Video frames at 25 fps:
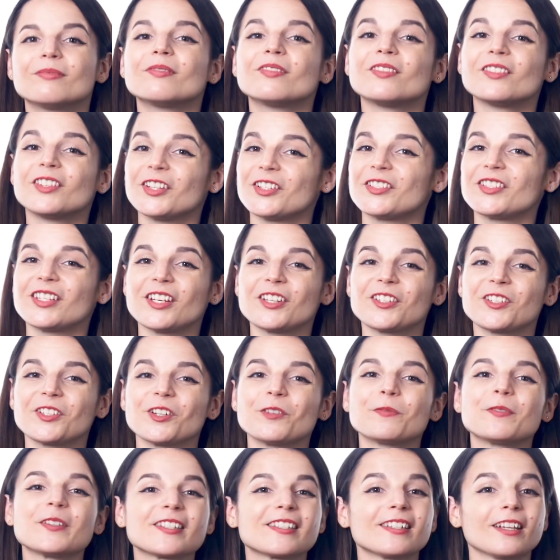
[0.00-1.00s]
Your
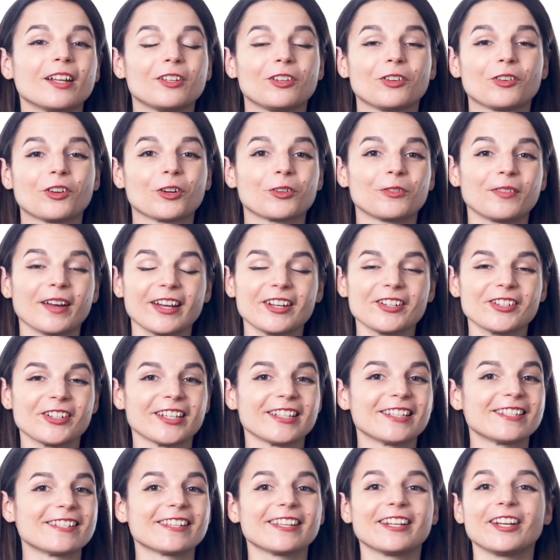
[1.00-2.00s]
teacher will send you
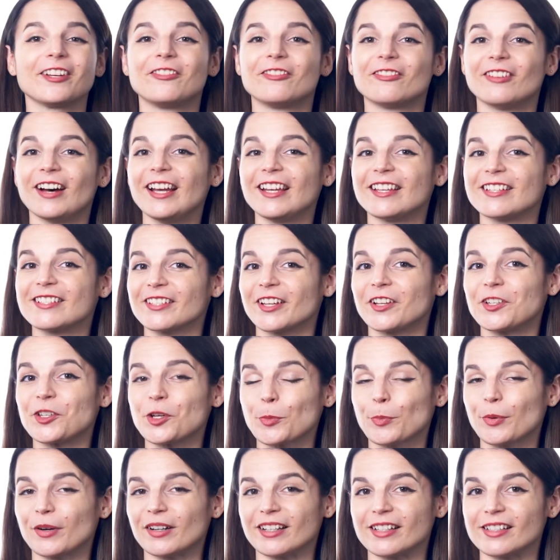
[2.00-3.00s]
corrections and advice on your
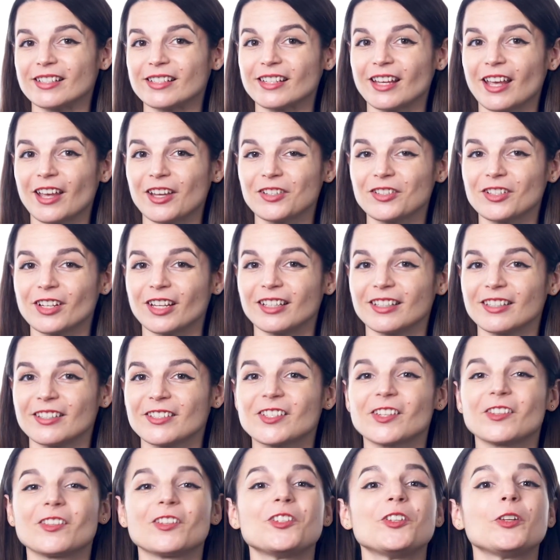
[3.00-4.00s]
pronunciation
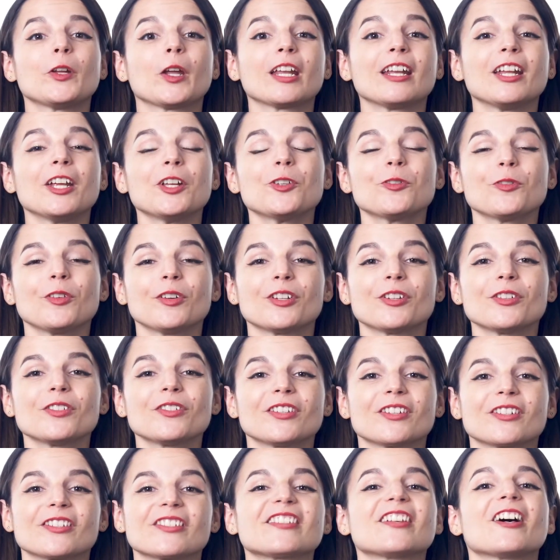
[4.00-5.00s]
so that you can introduce
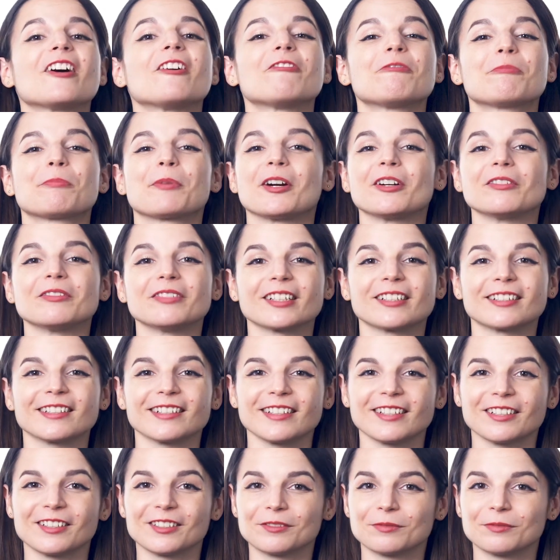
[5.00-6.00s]
yourself perfectly.